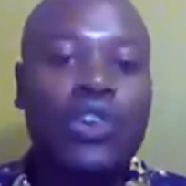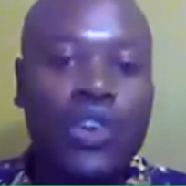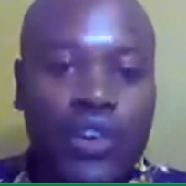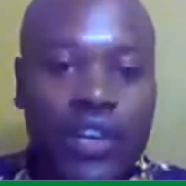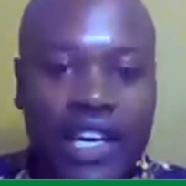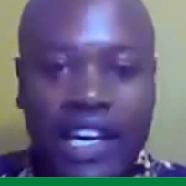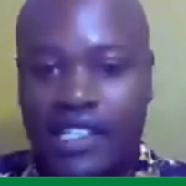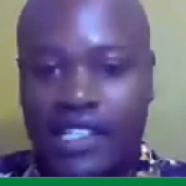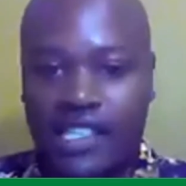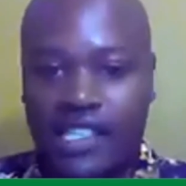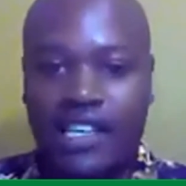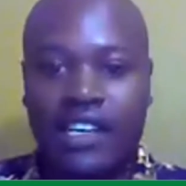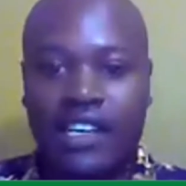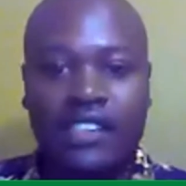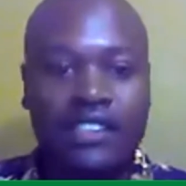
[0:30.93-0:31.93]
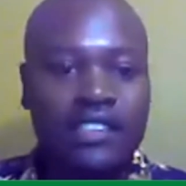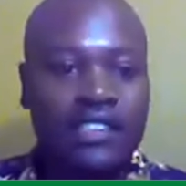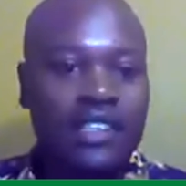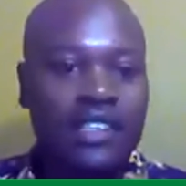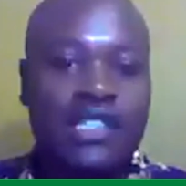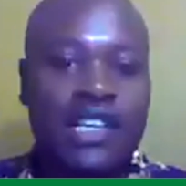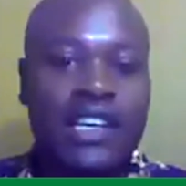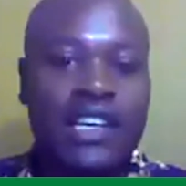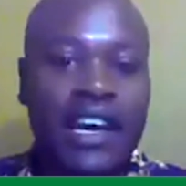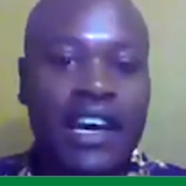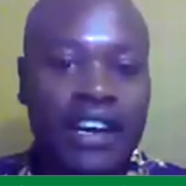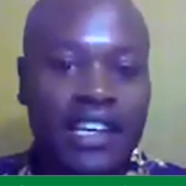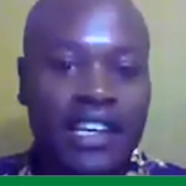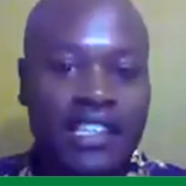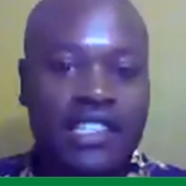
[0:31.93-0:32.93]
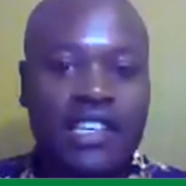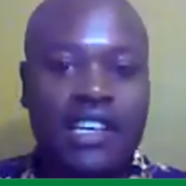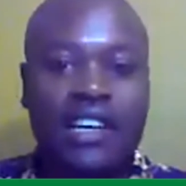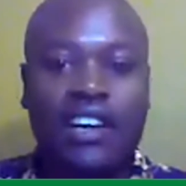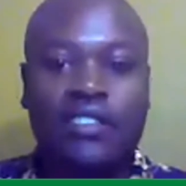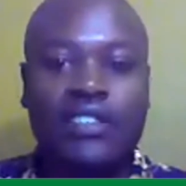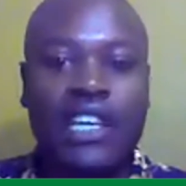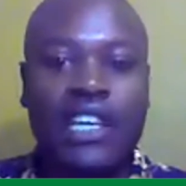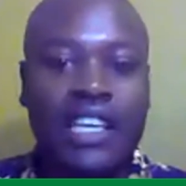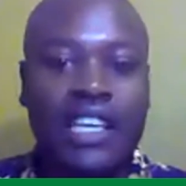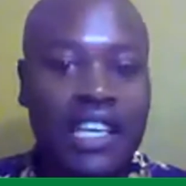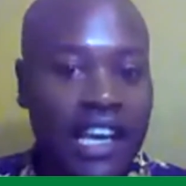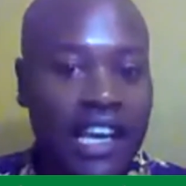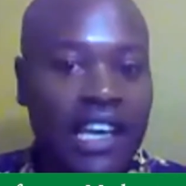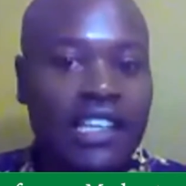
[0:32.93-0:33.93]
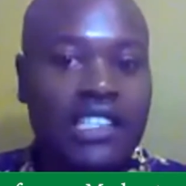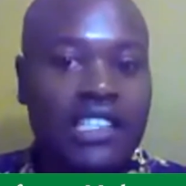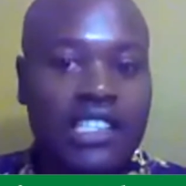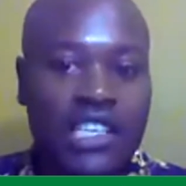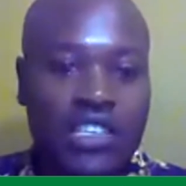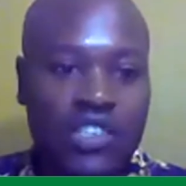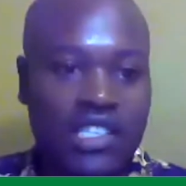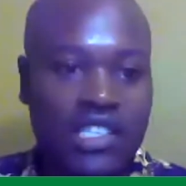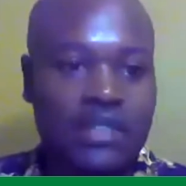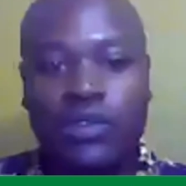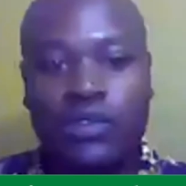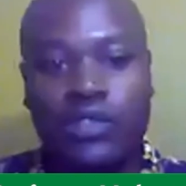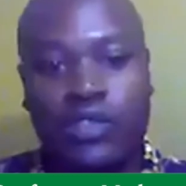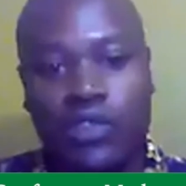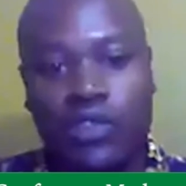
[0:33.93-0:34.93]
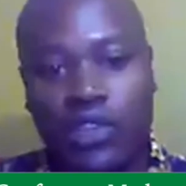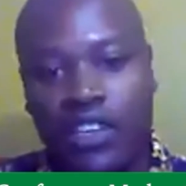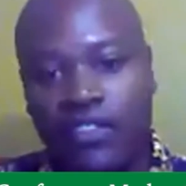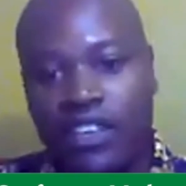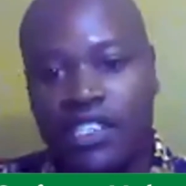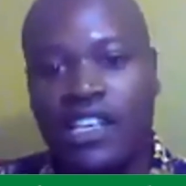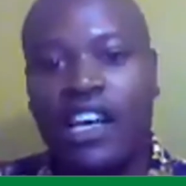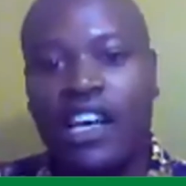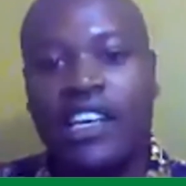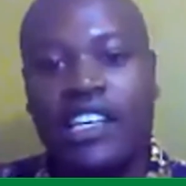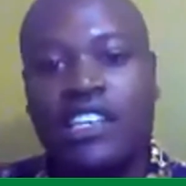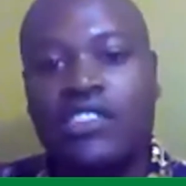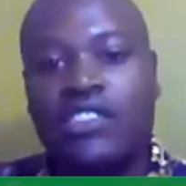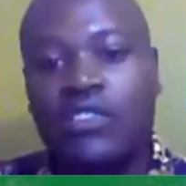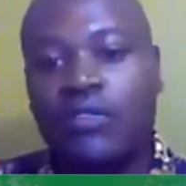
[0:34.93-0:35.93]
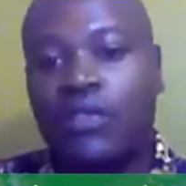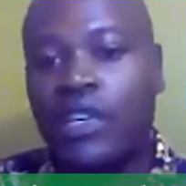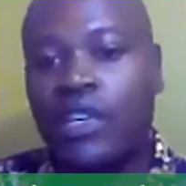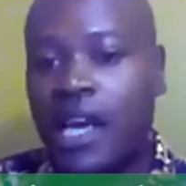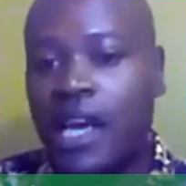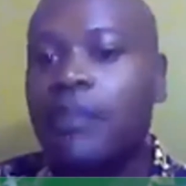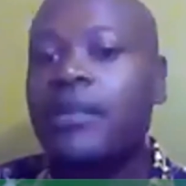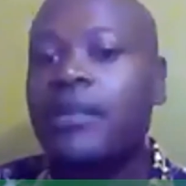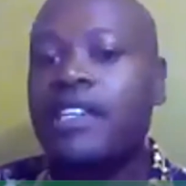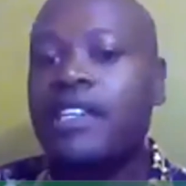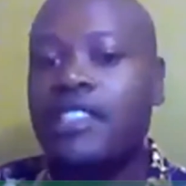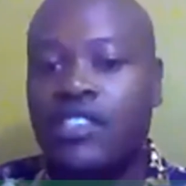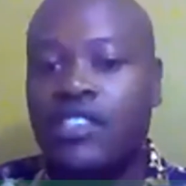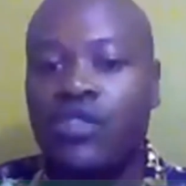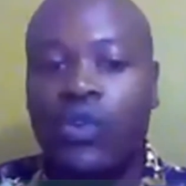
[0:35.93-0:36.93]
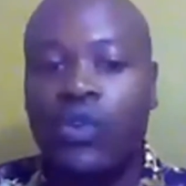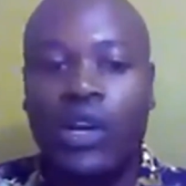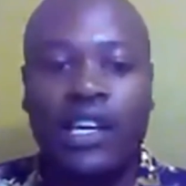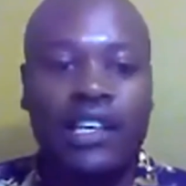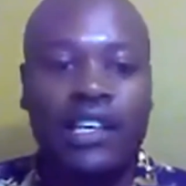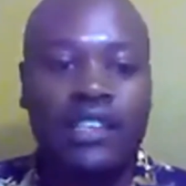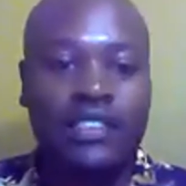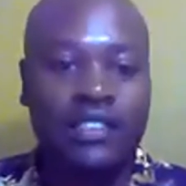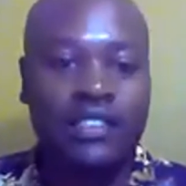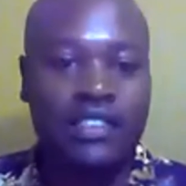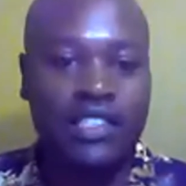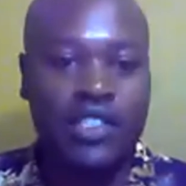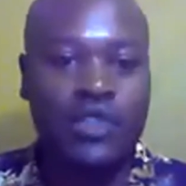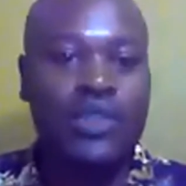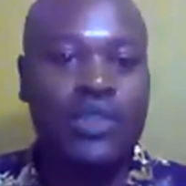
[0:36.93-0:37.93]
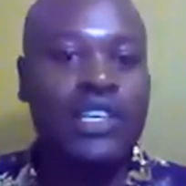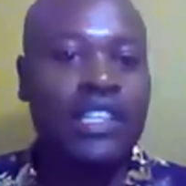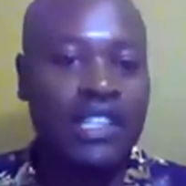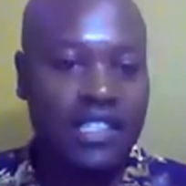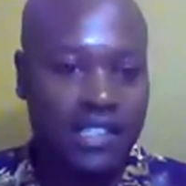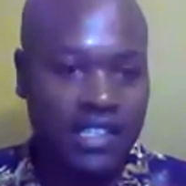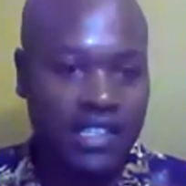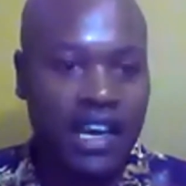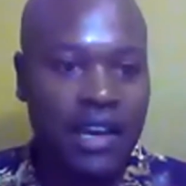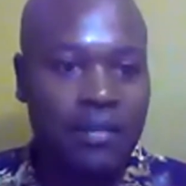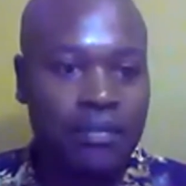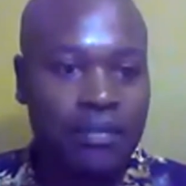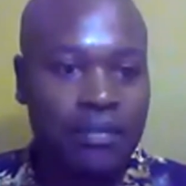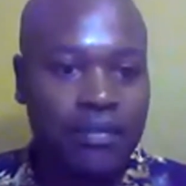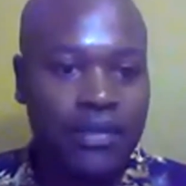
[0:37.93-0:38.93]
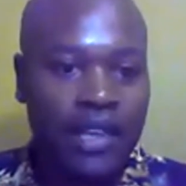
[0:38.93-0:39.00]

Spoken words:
Honore Gatera, who is the director of the Kigali Genocide Memorial, to give us a hint of what happened in Rwanda during this time.